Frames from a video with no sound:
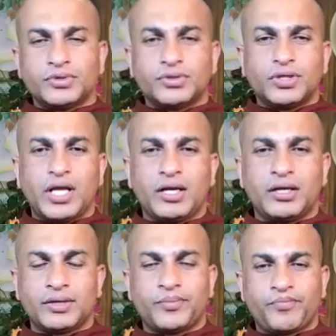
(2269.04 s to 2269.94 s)
so then
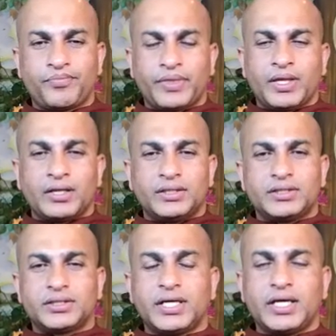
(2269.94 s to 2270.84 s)

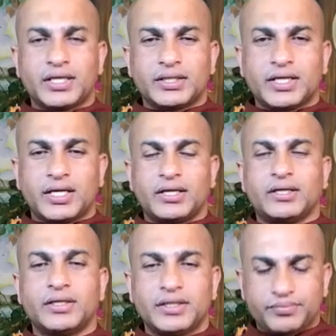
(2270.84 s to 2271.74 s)
just take
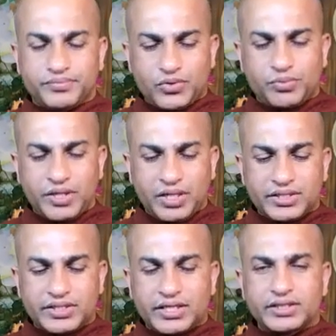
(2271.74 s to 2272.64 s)
a few
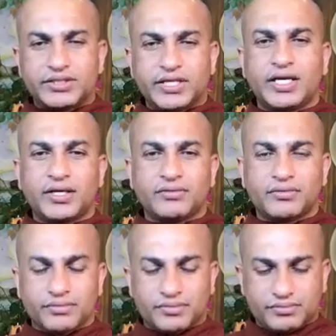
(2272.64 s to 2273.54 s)
minutes and see
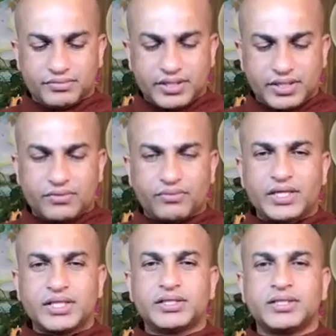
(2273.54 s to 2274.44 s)
that
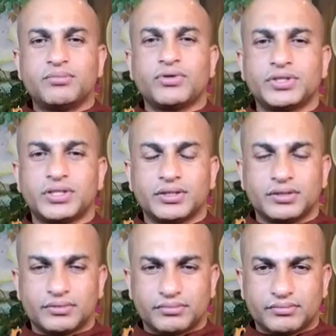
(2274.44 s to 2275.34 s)
what is emotion
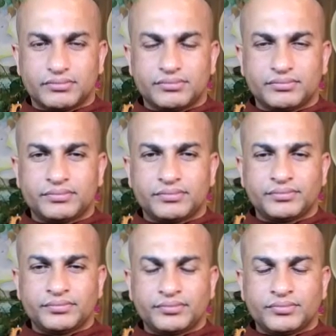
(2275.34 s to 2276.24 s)

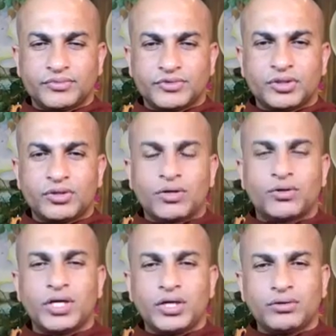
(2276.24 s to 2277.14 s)
so
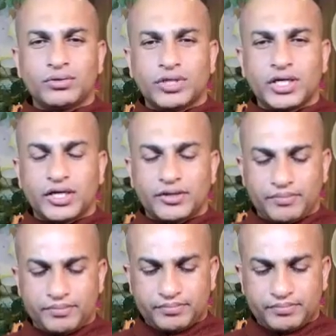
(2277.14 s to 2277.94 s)
according to the,